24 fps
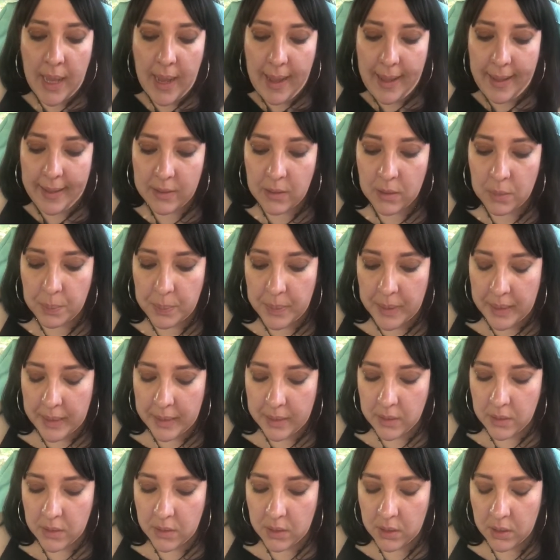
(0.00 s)

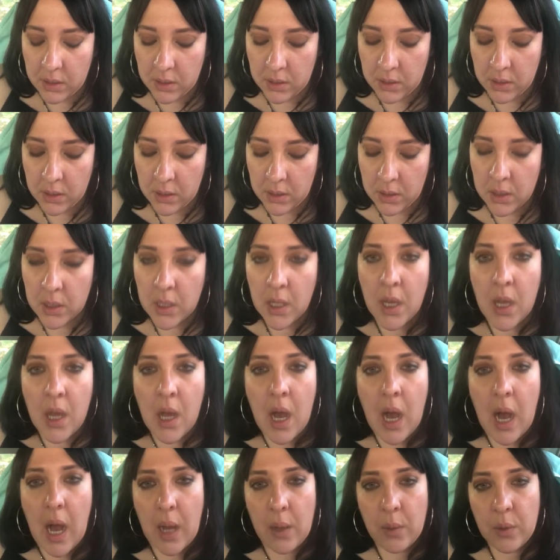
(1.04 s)
aspect,
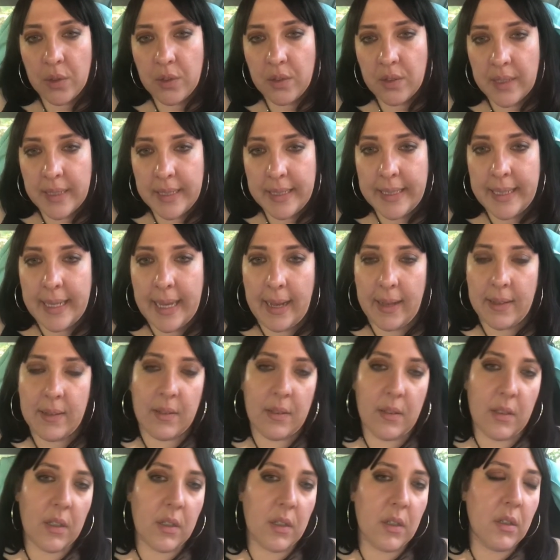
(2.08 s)
I would say yes,
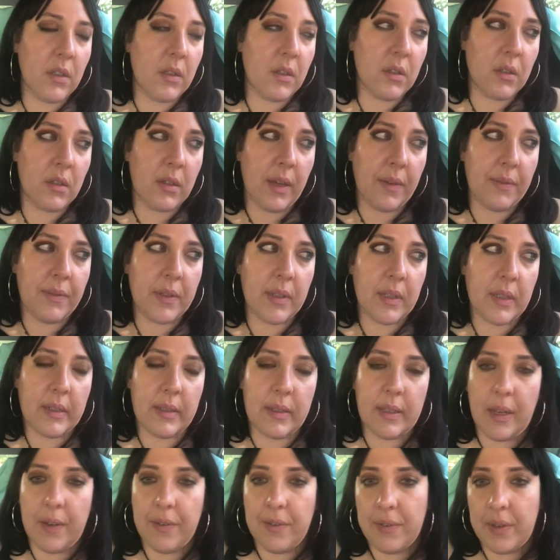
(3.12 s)
there is
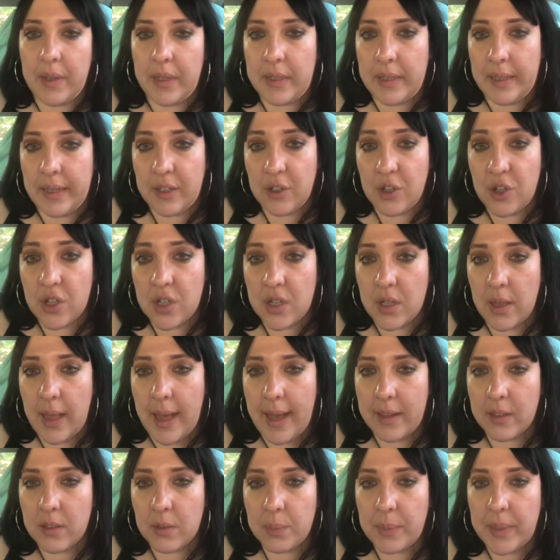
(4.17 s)
definitely a financial
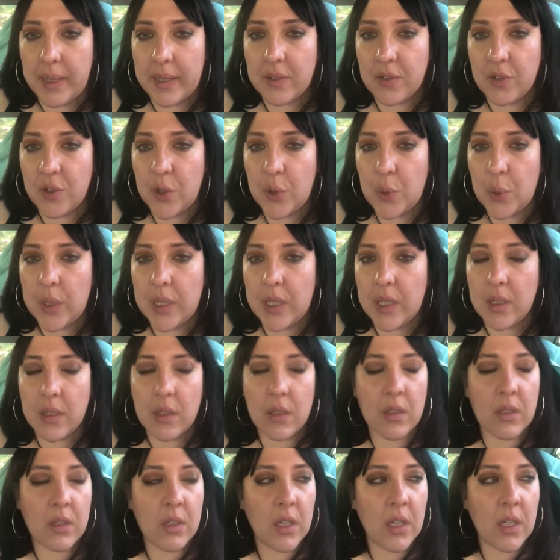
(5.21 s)
aspect to
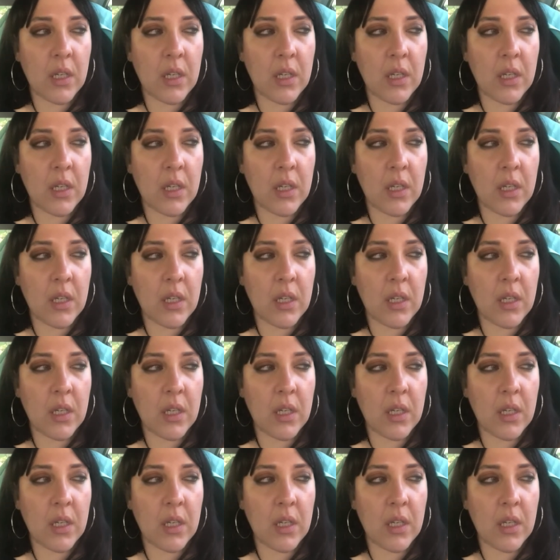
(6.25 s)
it,